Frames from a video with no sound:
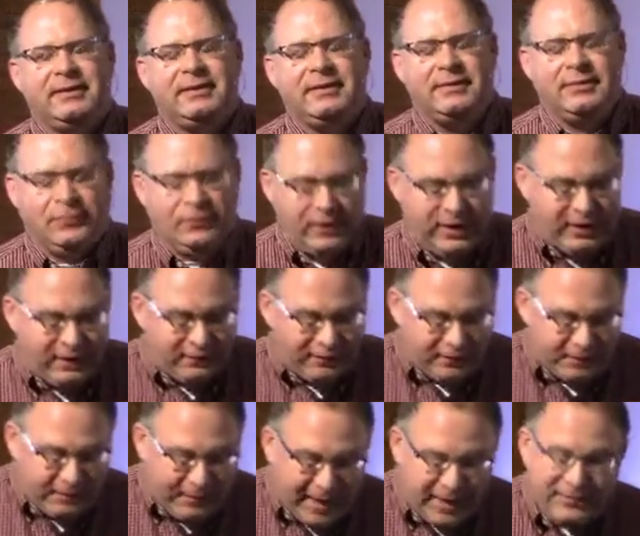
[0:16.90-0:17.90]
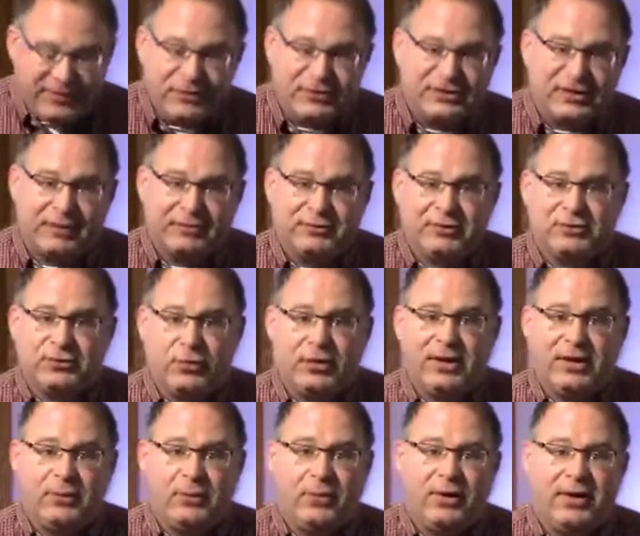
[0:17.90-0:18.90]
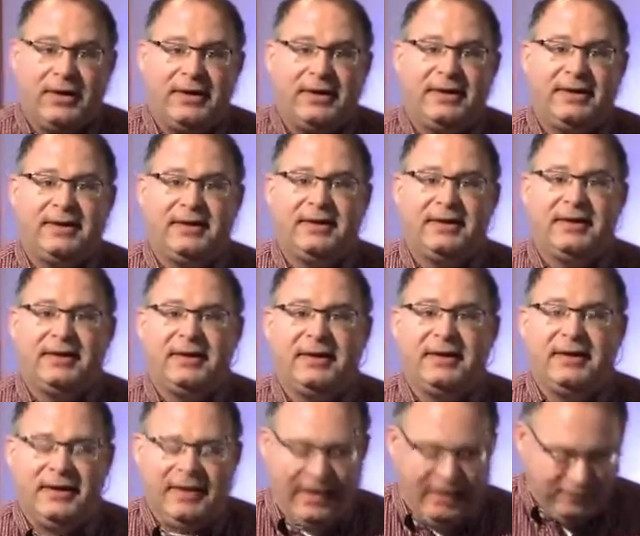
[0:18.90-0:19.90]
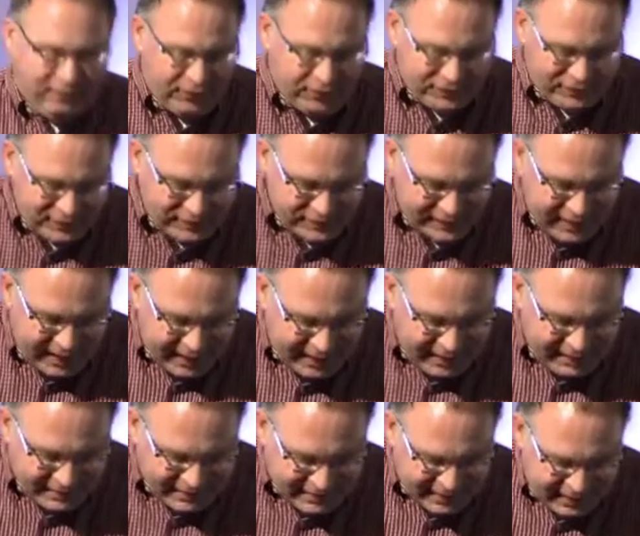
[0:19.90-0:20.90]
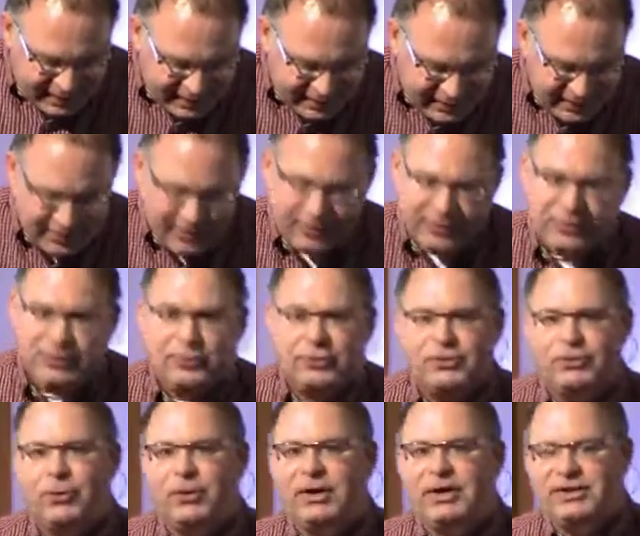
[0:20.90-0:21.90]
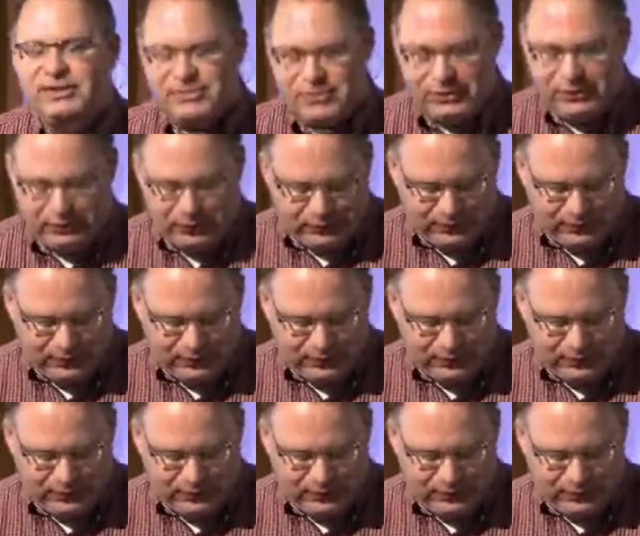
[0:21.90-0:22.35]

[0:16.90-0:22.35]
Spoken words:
Reading from Matthew chapter 21 and verses 18 through 22.